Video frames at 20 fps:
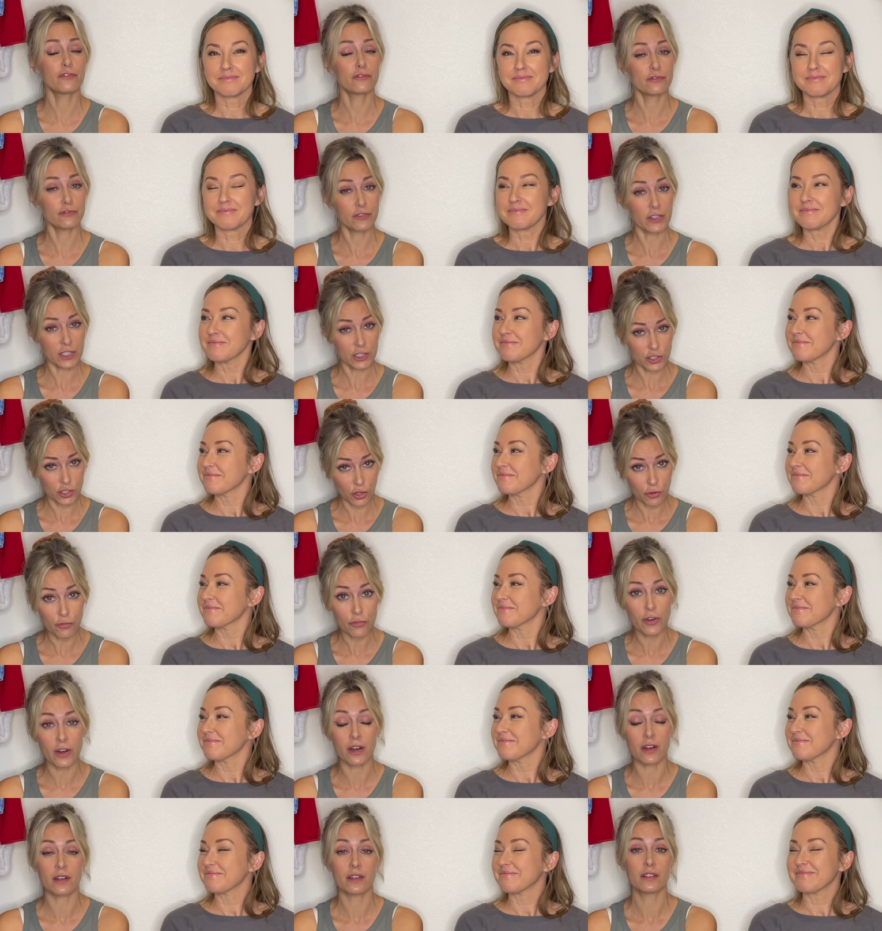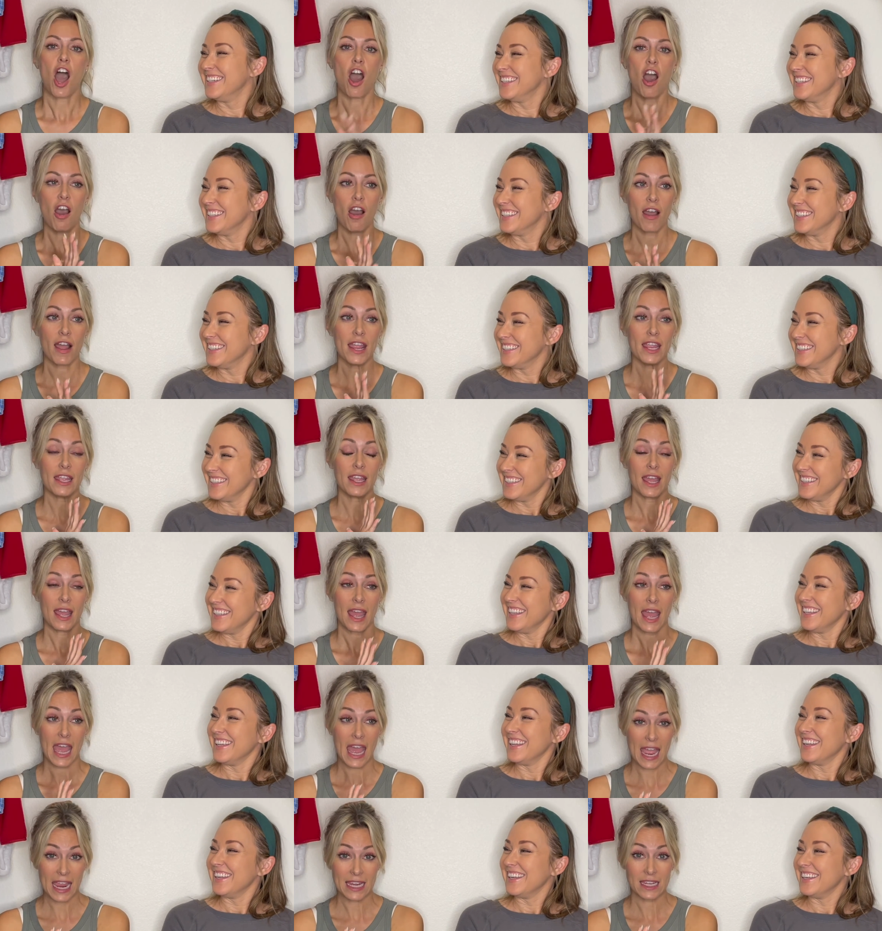Speaker 1: fuck tofu. I
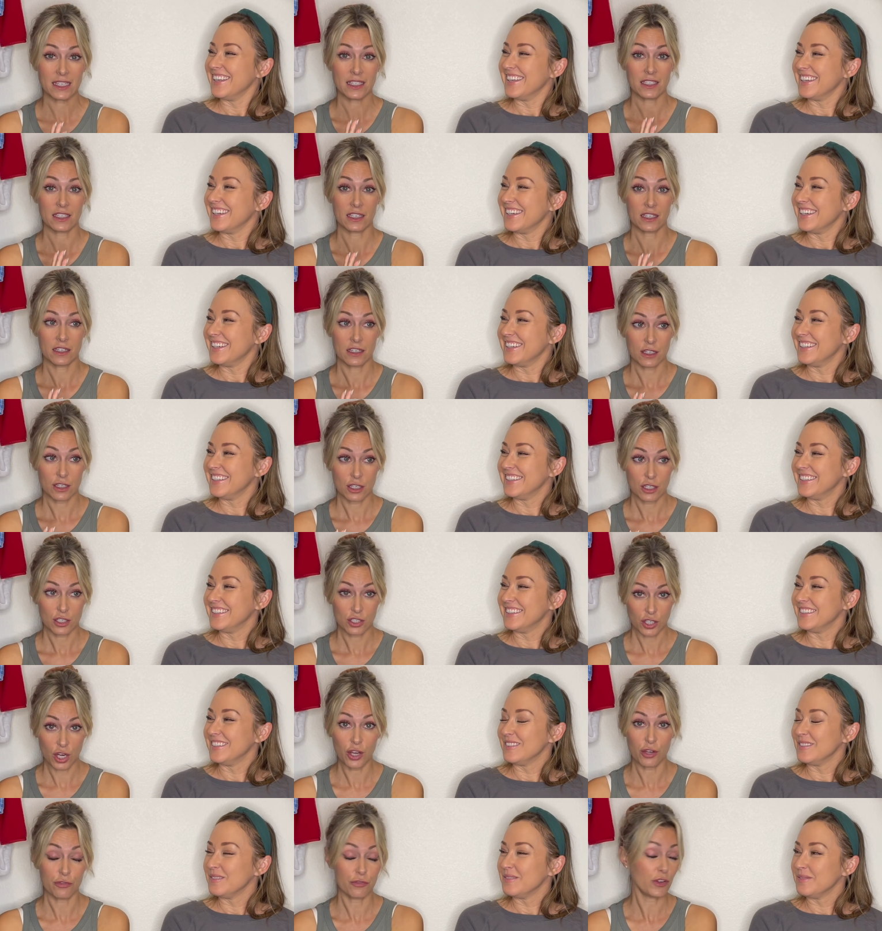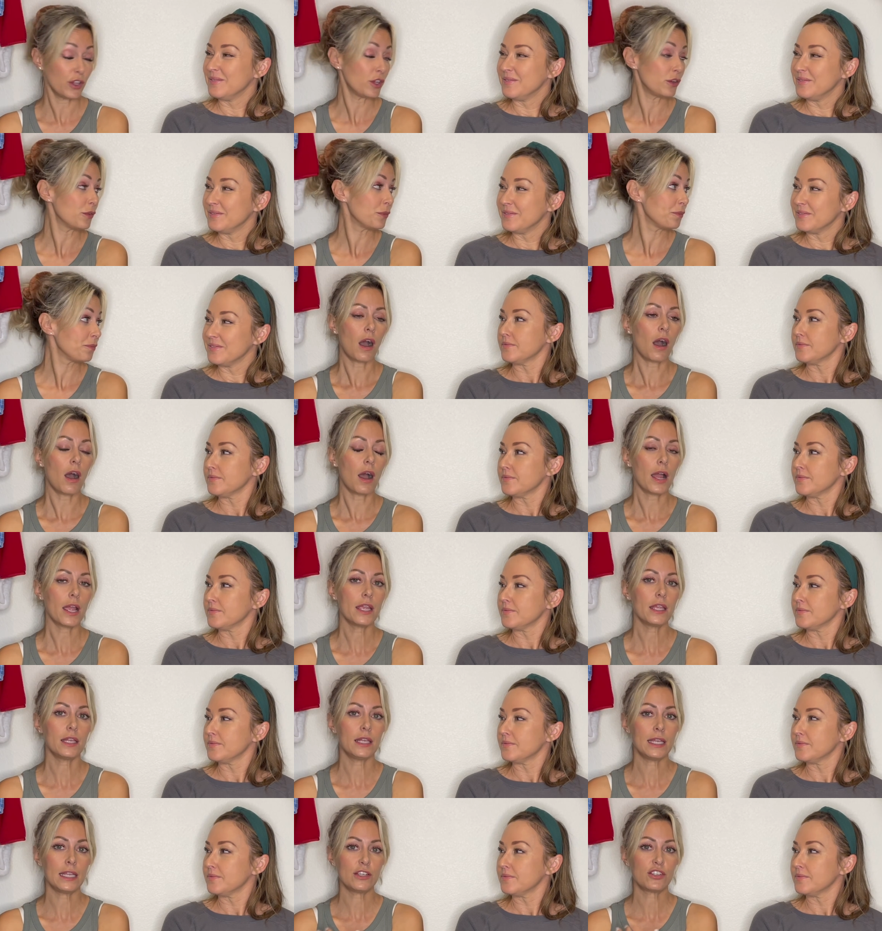hate tofu.
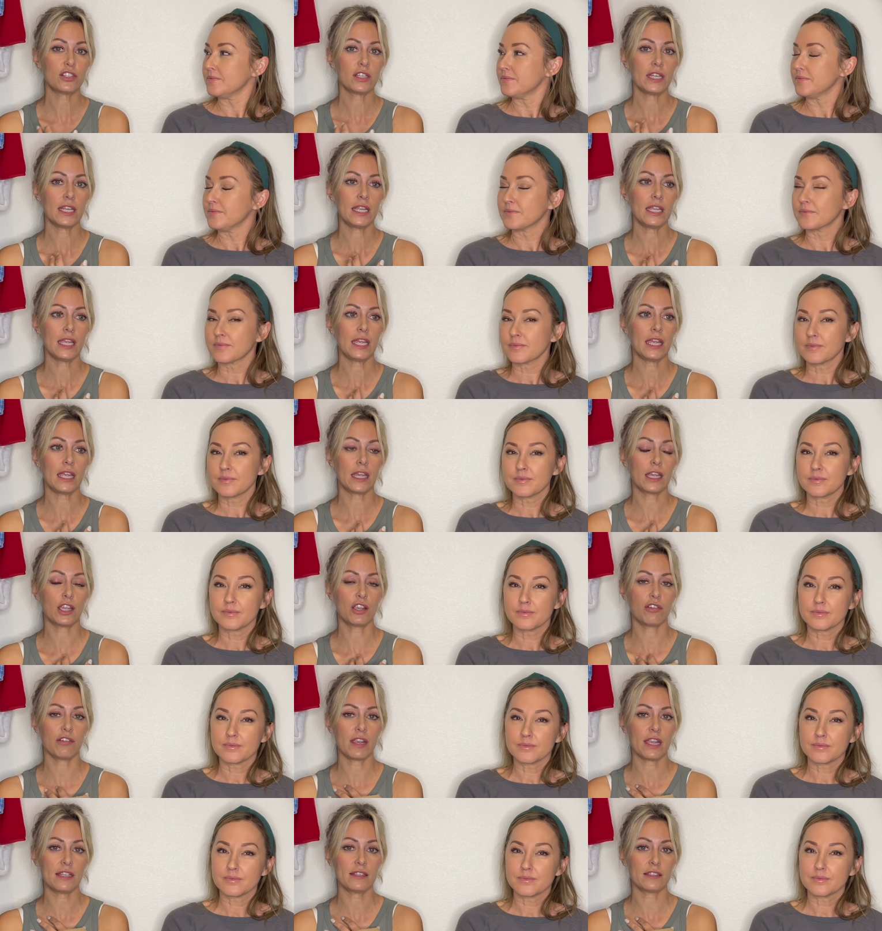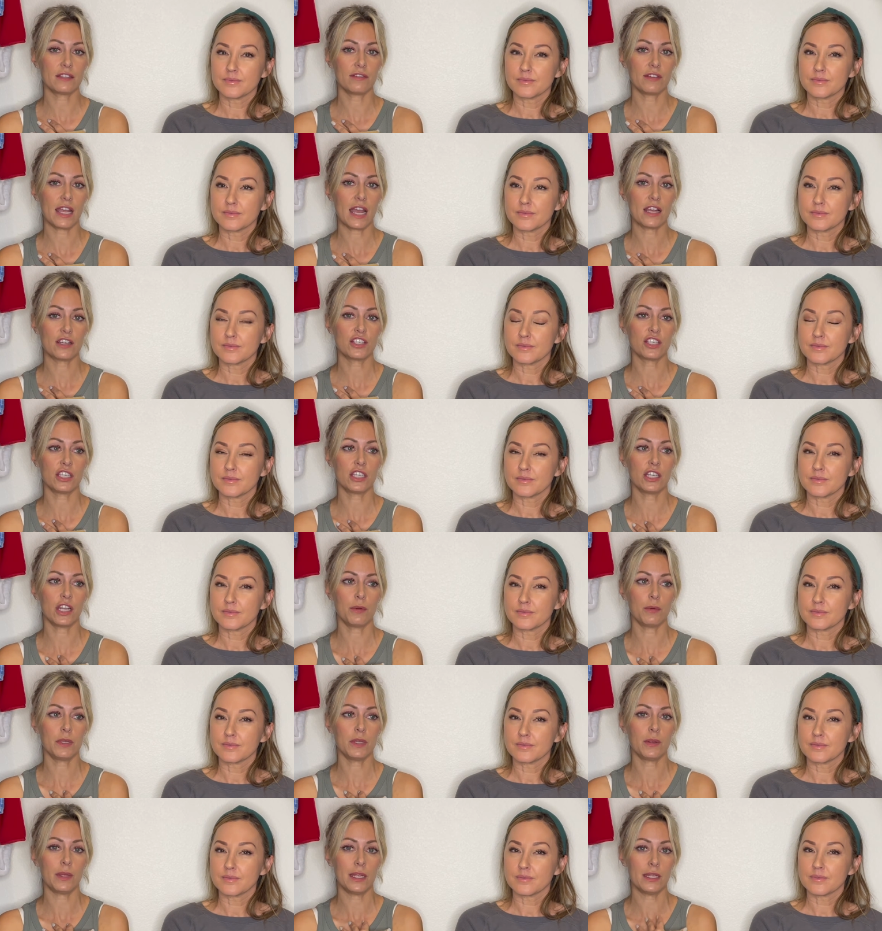I literally it creates a reaction. You know
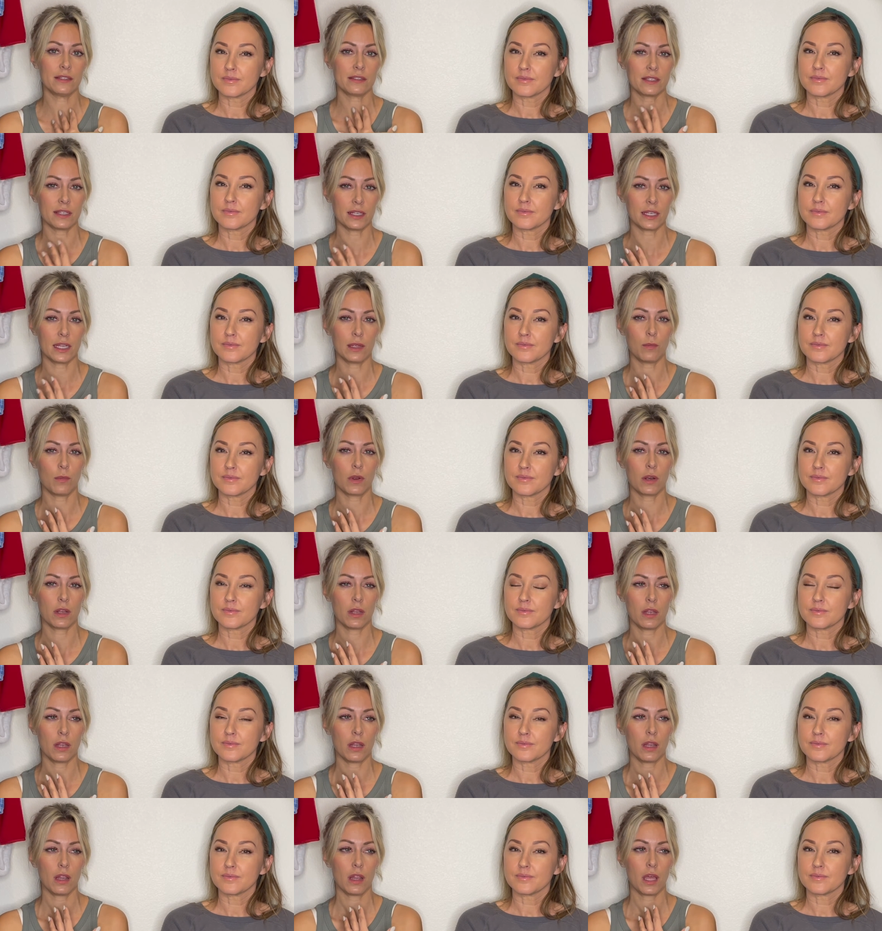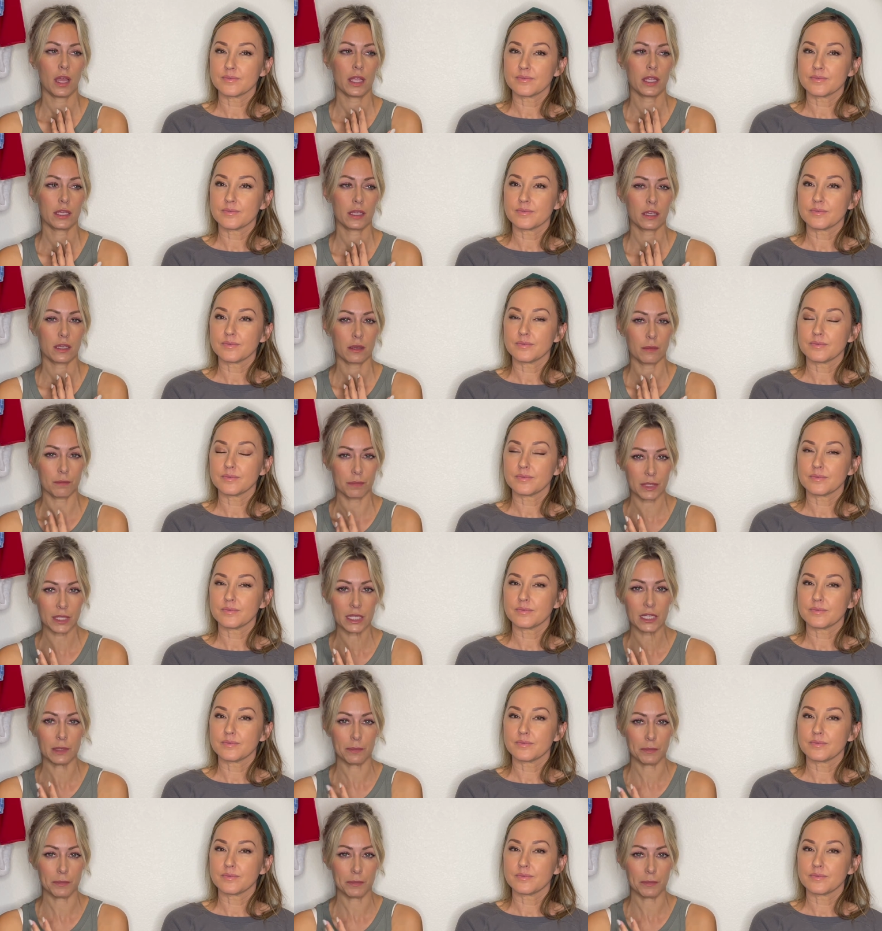when you instantly want to like completely